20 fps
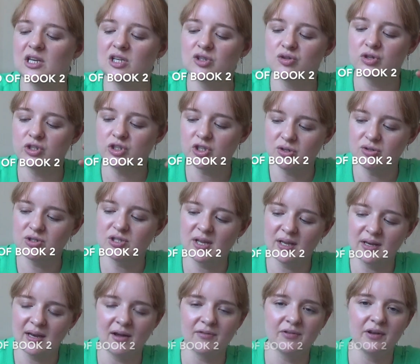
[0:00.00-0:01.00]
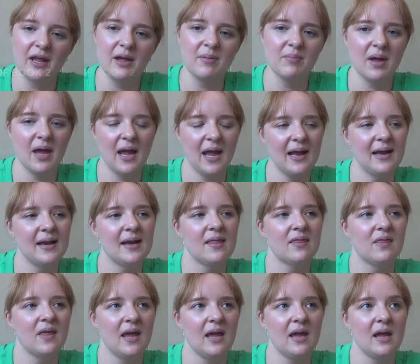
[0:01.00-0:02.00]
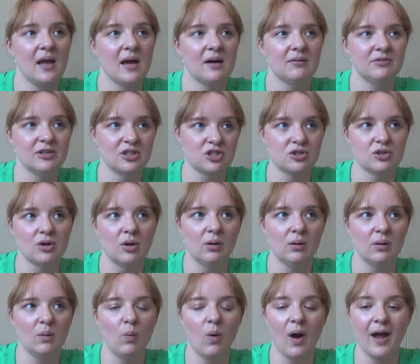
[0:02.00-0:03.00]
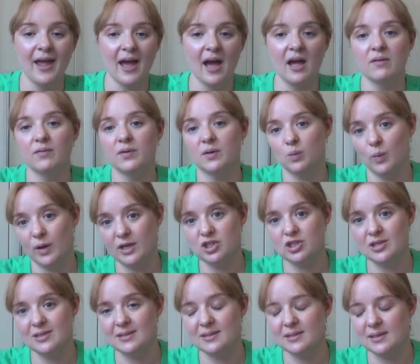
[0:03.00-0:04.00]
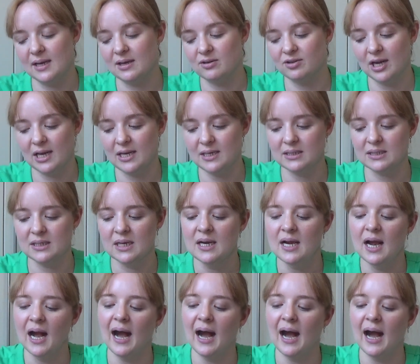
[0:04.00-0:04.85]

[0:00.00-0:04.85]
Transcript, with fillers: introduced to the Nephilim in the original Whitehaven Witches series,